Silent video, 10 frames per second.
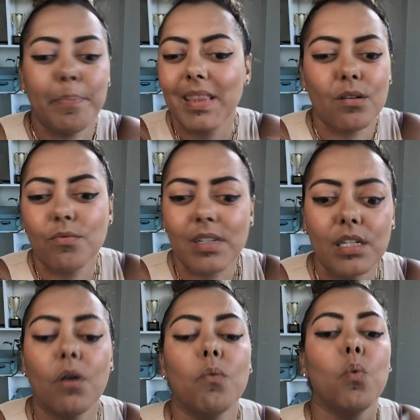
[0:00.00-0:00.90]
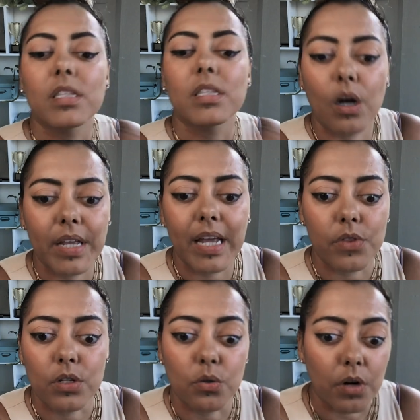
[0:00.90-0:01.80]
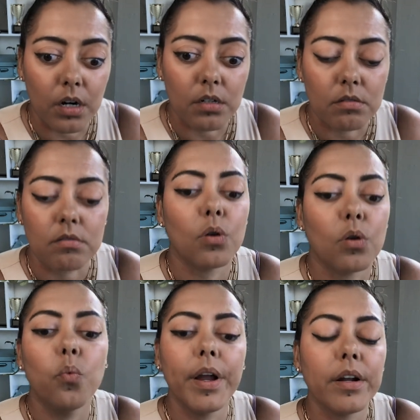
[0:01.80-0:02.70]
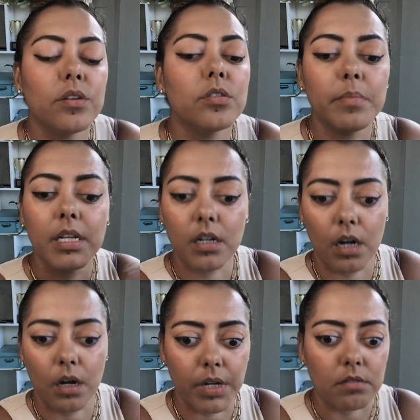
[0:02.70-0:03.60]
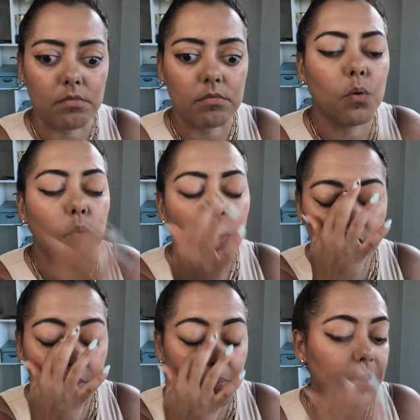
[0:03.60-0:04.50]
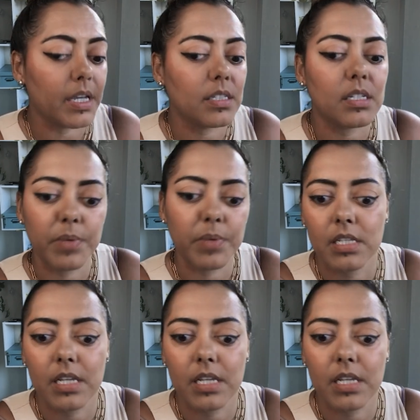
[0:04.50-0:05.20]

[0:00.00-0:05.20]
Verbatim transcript: but they don't really know what's going out the door. So, where's your money going? Like, what's your biggest expense